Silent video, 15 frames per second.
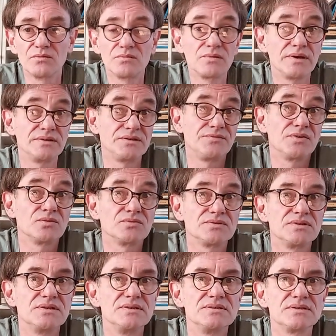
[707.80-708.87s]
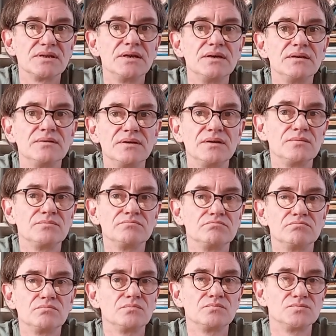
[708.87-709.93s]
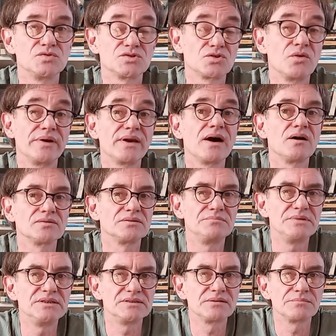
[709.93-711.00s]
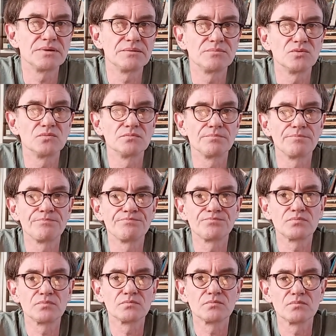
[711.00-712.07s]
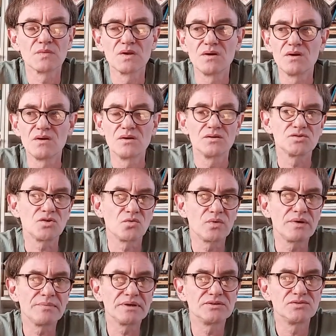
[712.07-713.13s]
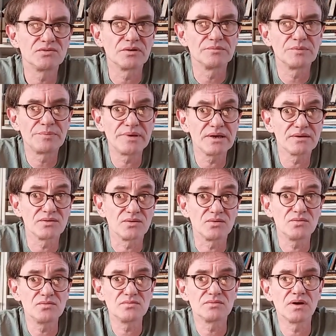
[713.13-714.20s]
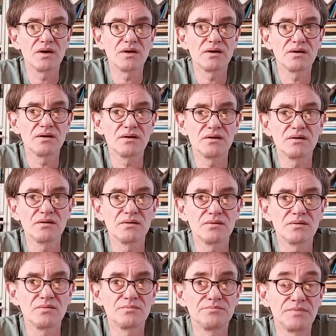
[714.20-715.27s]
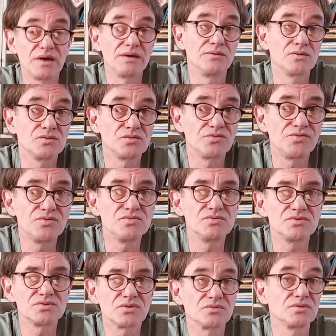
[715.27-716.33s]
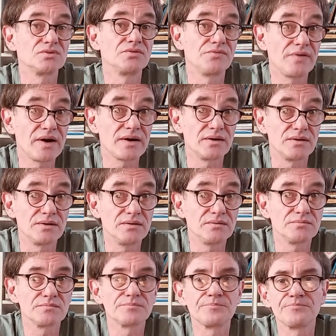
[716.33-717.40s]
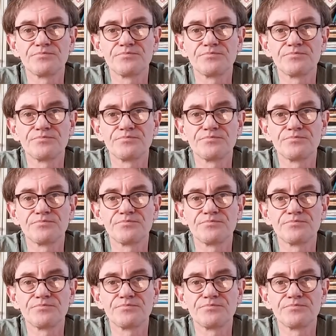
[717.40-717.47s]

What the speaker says: great difficulties in just going out and meeting people. So women took up the piano, and not the flute or not the violin,